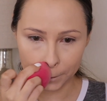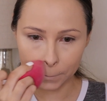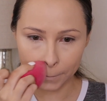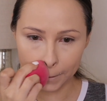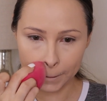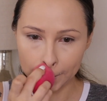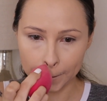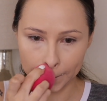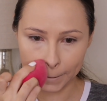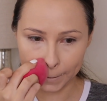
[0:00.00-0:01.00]

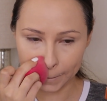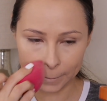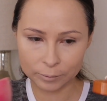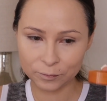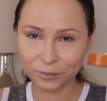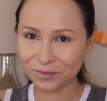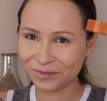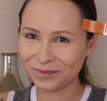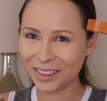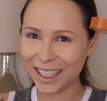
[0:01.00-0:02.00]
Earthbound
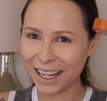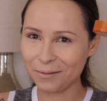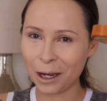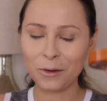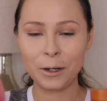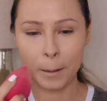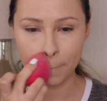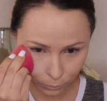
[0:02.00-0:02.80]
setting powder.